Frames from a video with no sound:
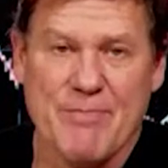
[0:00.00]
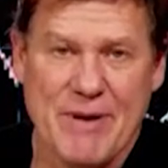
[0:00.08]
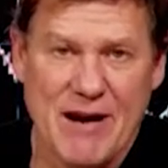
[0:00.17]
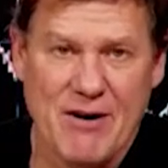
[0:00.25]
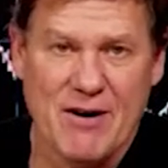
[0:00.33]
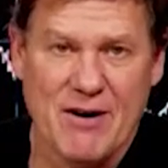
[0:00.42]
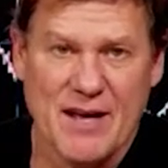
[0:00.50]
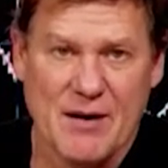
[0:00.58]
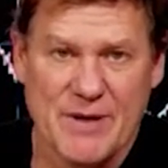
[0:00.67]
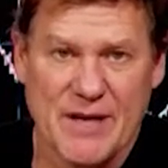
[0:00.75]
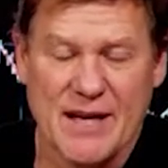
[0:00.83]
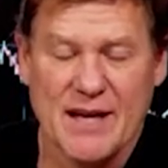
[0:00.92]
the parent
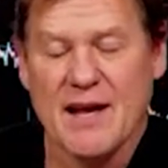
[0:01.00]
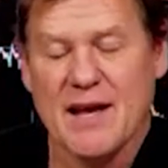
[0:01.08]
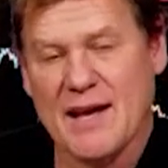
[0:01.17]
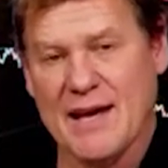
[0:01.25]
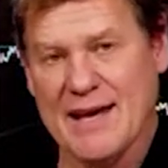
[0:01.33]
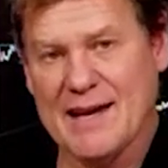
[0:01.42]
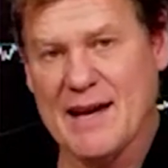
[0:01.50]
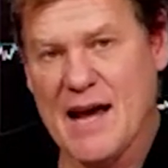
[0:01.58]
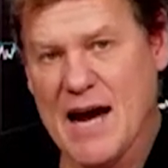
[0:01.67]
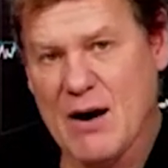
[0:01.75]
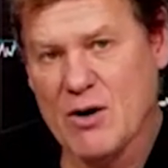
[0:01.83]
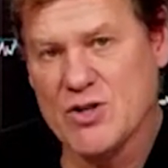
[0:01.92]
company, in
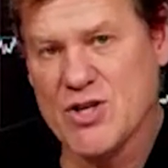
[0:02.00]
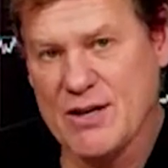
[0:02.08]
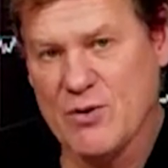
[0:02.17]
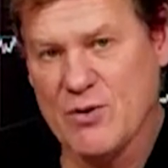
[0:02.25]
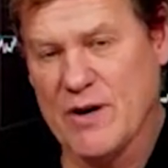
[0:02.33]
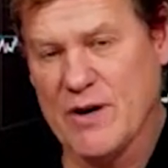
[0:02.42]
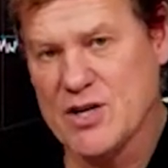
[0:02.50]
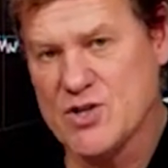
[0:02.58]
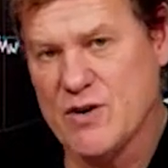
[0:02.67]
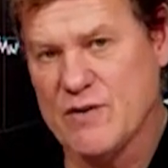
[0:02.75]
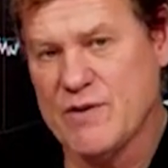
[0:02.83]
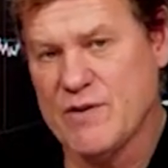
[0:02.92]
our January
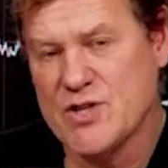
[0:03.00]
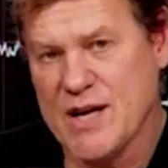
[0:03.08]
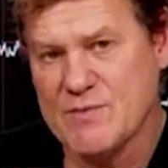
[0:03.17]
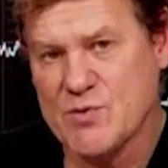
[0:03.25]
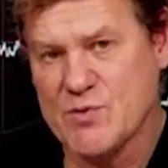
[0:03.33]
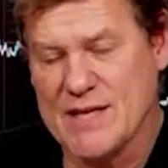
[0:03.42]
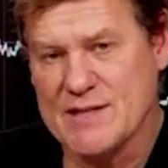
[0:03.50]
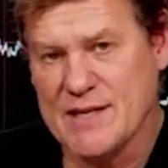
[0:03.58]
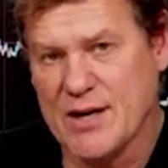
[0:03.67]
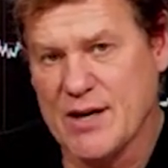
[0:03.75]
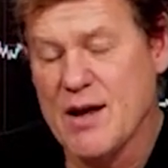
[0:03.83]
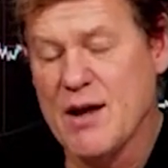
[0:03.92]
issue of the James West
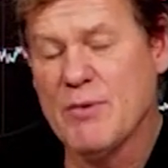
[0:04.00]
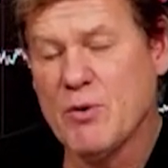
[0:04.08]
Letter.